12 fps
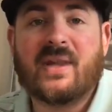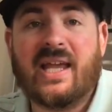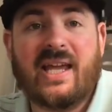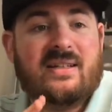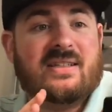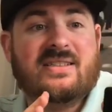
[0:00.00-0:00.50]

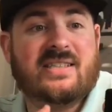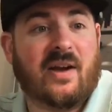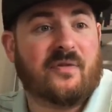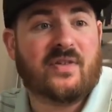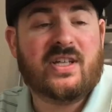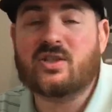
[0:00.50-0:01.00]
And
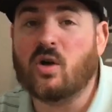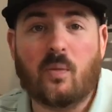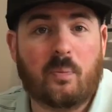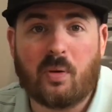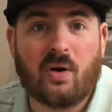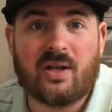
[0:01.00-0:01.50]
definitely
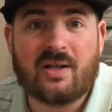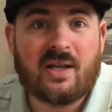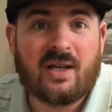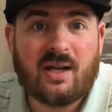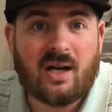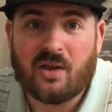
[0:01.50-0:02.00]
don't put
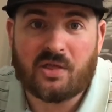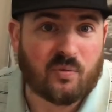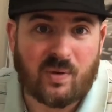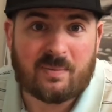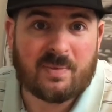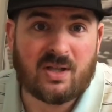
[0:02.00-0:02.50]
a
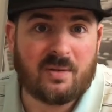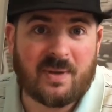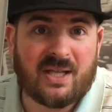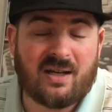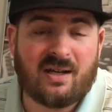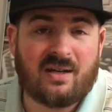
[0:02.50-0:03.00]
three
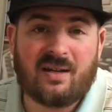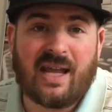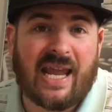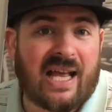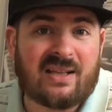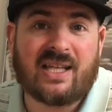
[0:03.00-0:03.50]
millimeter
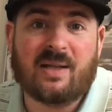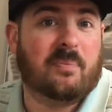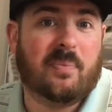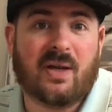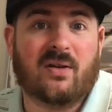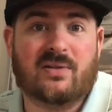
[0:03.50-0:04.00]

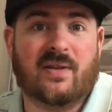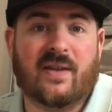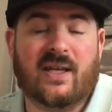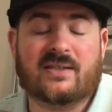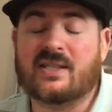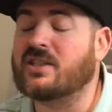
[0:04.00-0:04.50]
alien build in
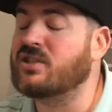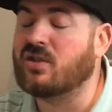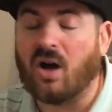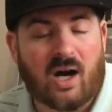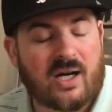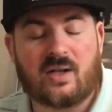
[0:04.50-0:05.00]
this. It's
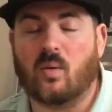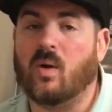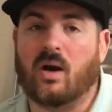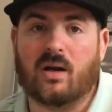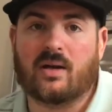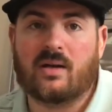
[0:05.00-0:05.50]
not going to
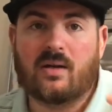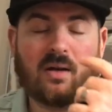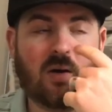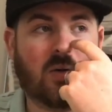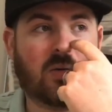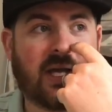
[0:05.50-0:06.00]
work.
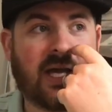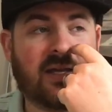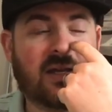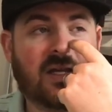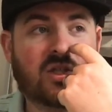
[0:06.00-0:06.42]
Okay,